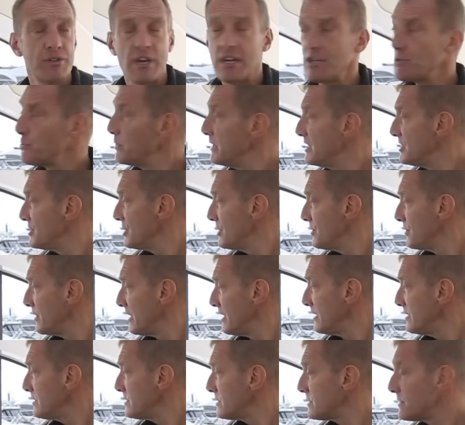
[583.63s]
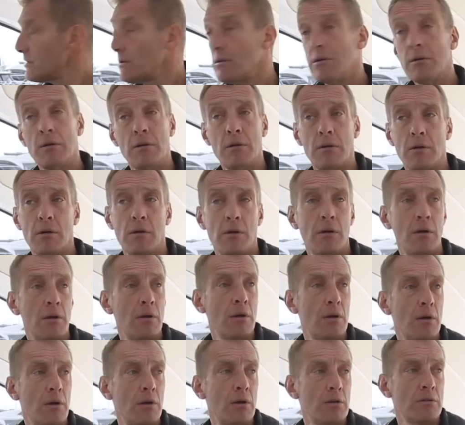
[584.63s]
as we do this,
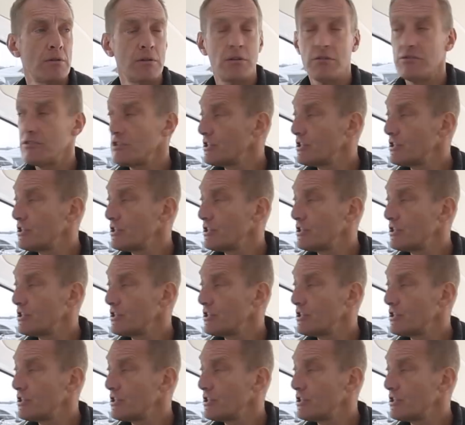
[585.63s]
there